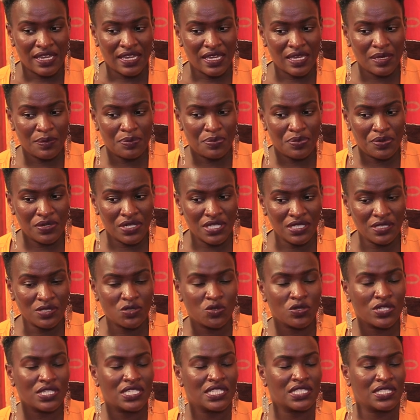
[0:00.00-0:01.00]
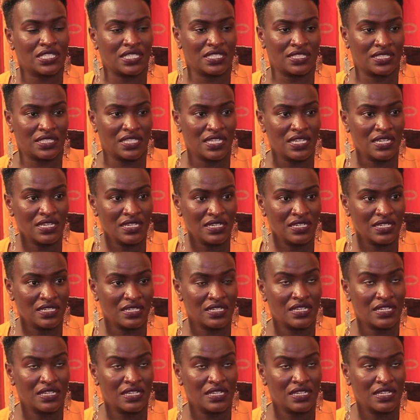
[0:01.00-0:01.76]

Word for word: April 2016.